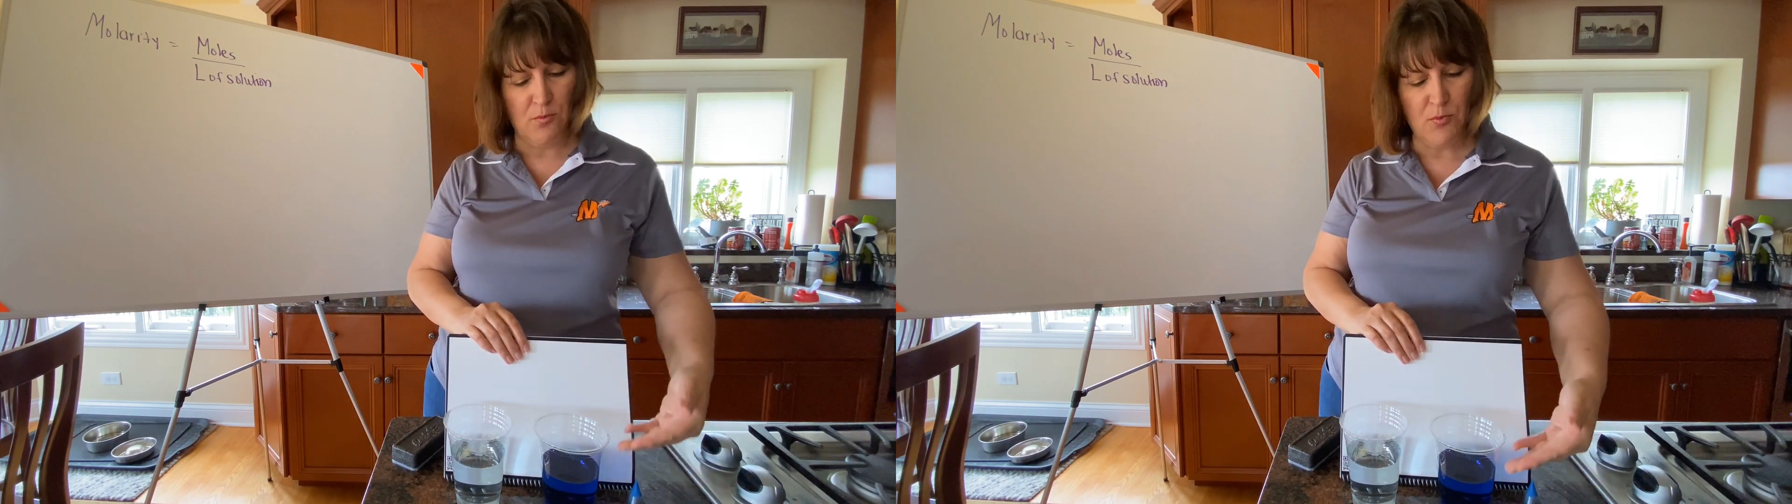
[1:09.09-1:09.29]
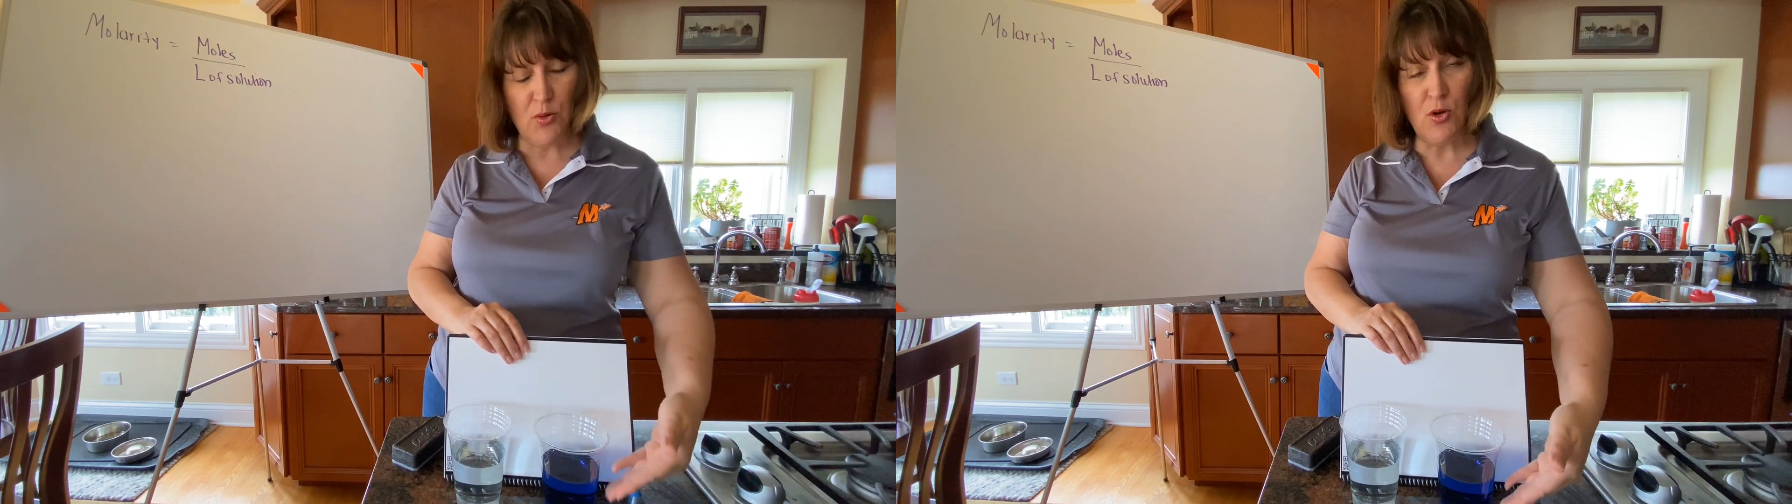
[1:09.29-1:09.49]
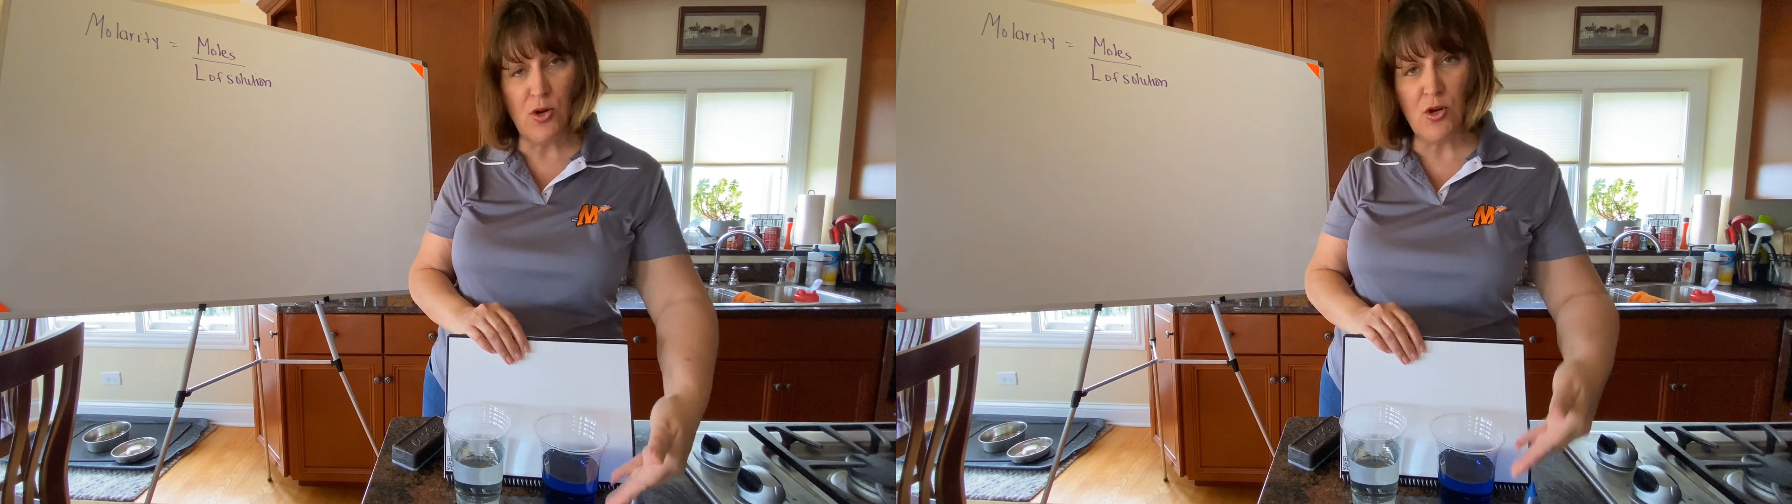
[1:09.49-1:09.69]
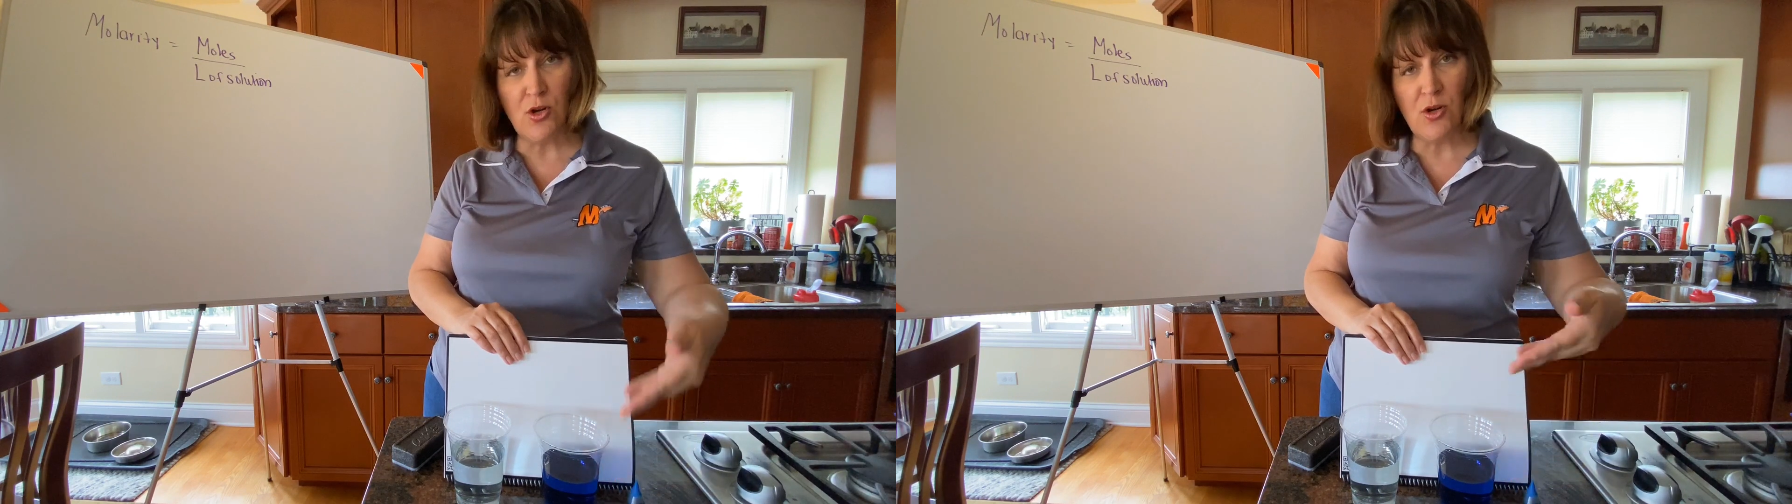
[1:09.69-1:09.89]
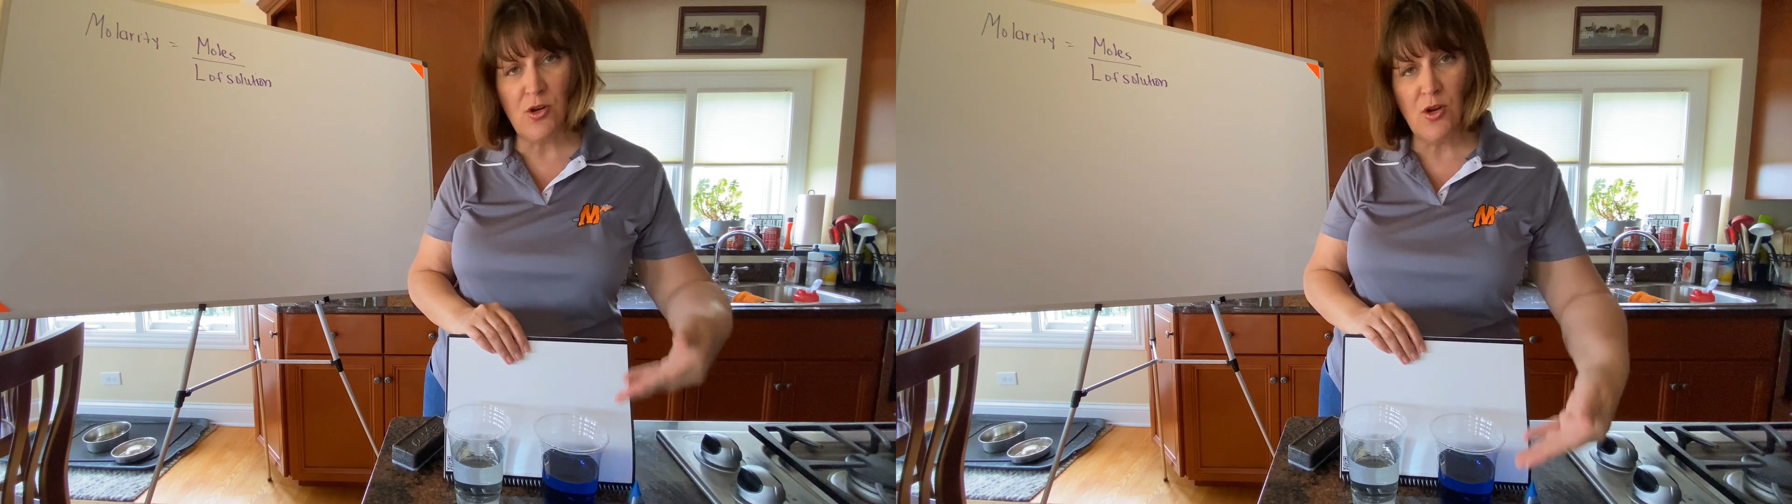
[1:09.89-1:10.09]

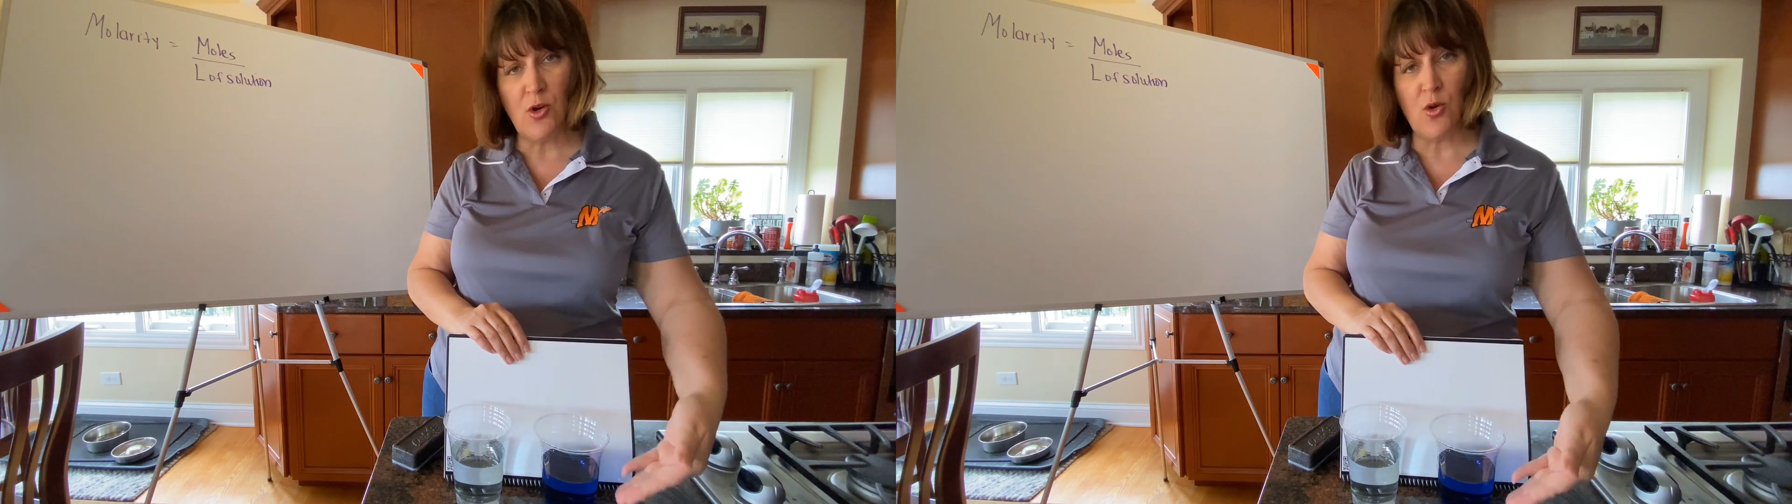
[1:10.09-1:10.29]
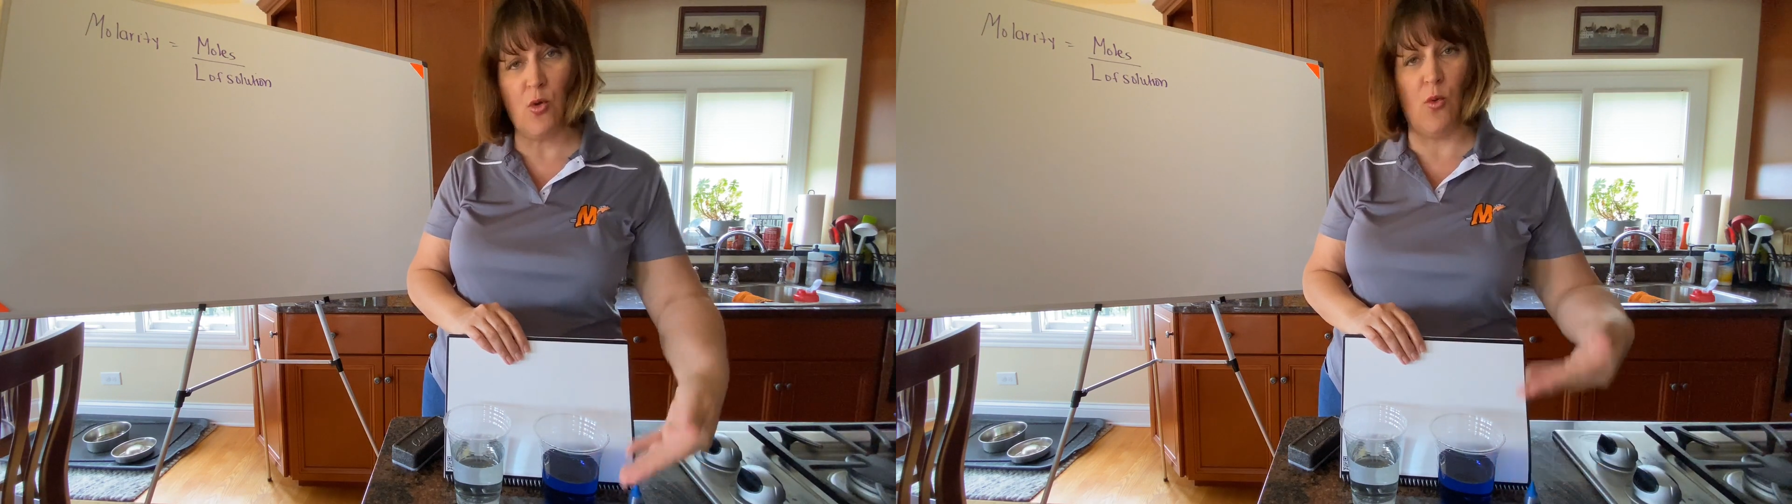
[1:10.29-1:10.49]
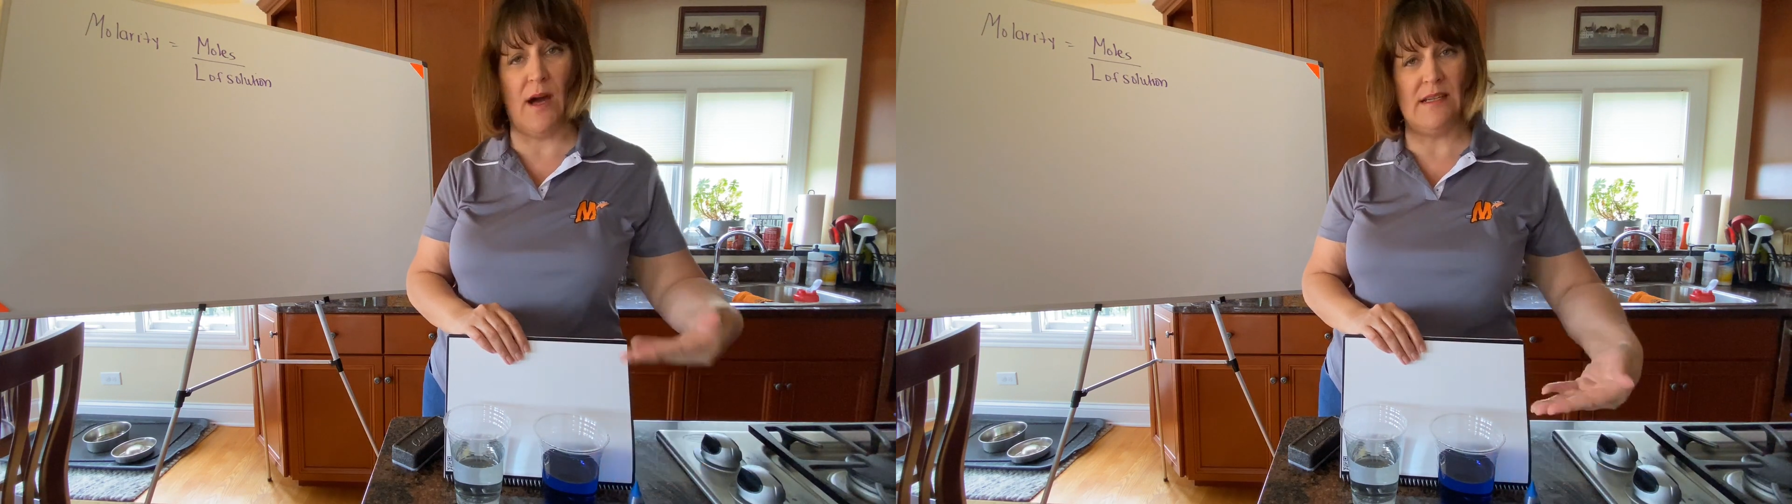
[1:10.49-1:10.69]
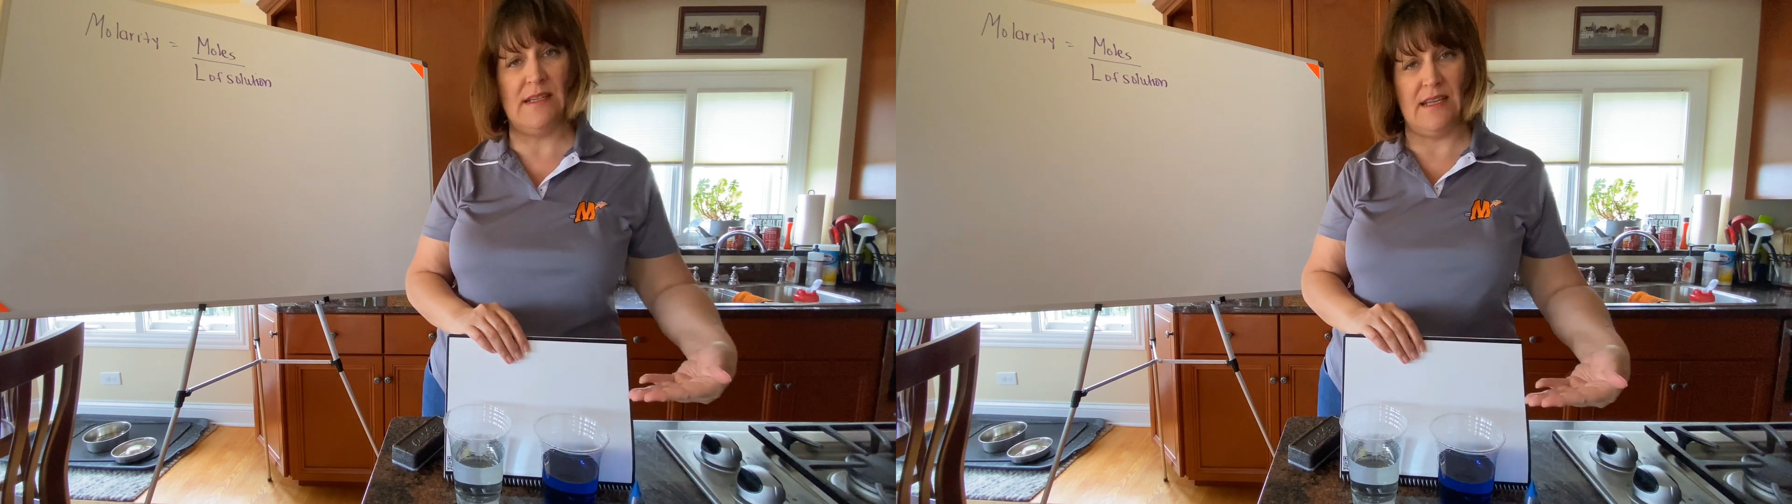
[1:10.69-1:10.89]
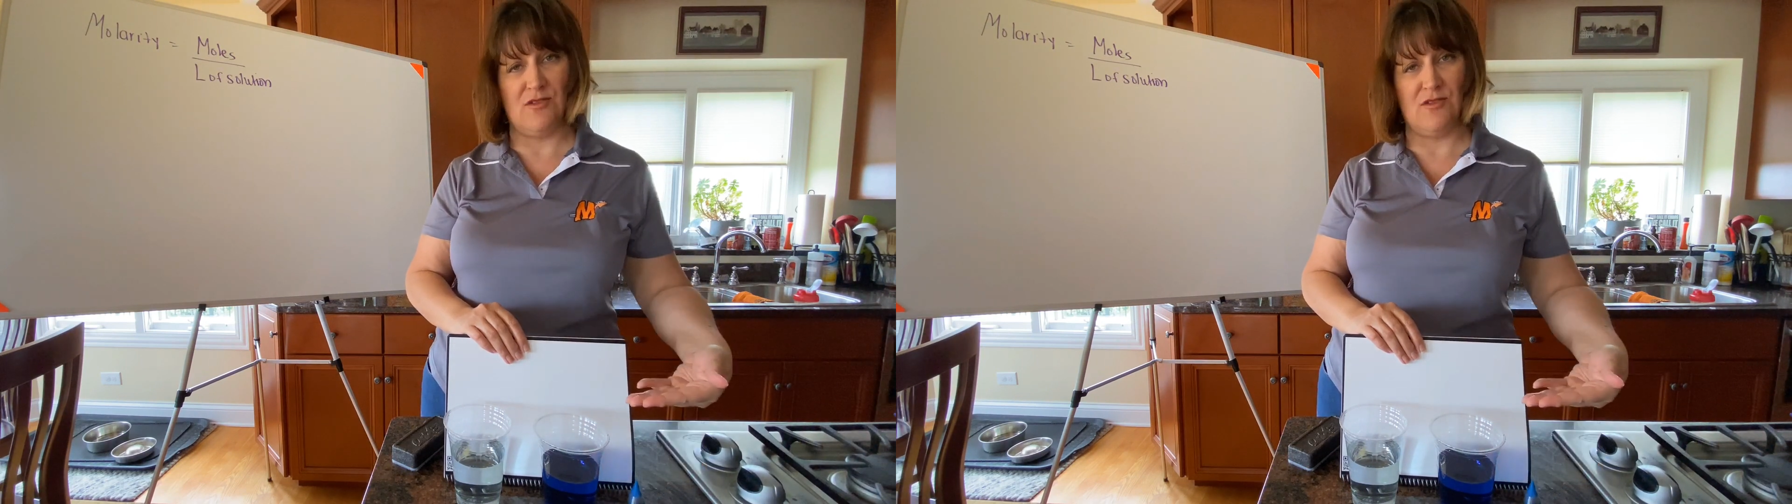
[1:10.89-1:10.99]
per quantity